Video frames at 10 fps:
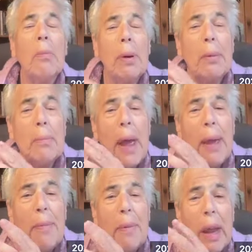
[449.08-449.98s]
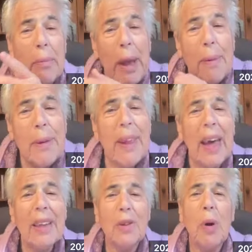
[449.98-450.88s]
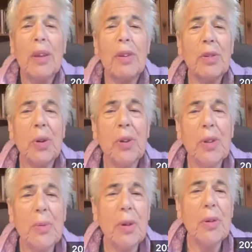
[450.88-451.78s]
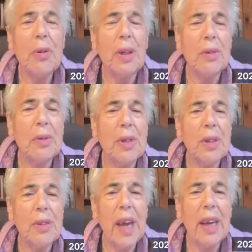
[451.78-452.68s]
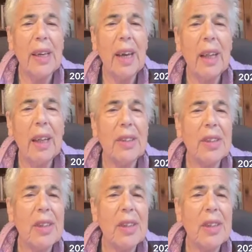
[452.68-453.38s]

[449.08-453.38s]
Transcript: But maybe that's why there's all this renewed interest in psychedelics,